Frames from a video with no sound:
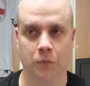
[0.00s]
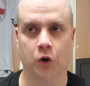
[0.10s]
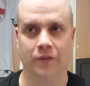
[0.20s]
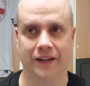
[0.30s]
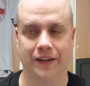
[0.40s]

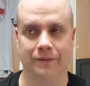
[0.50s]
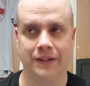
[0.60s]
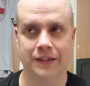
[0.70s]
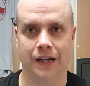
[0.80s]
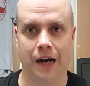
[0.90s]
Mervin that
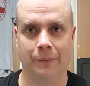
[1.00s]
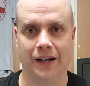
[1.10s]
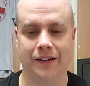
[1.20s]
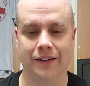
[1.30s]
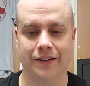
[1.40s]
I'm
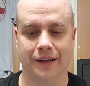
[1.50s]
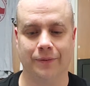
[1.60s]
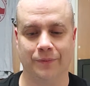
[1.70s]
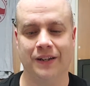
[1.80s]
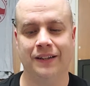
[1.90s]
not going
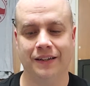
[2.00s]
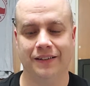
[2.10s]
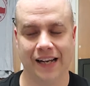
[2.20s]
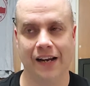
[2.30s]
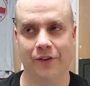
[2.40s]
to...
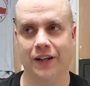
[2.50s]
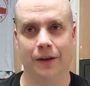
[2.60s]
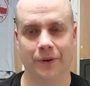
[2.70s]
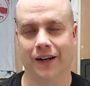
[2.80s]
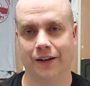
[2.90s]
David, and
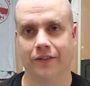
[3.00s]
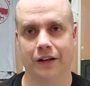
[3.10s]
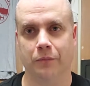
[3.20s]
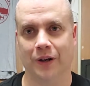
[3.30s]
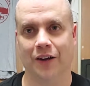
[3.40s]
I'm not going to
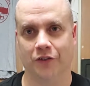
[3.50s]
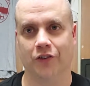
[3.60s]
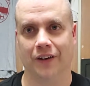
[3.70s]
attempt to pronounce his